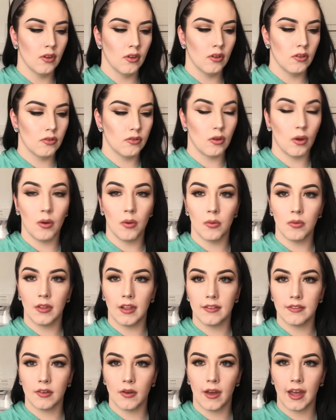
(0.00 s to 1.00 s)
So
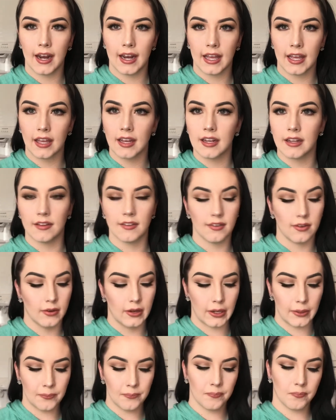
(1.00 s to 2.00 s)
let's go ahead and get into
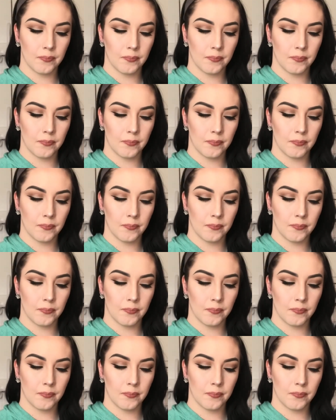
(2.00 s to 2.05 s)
it.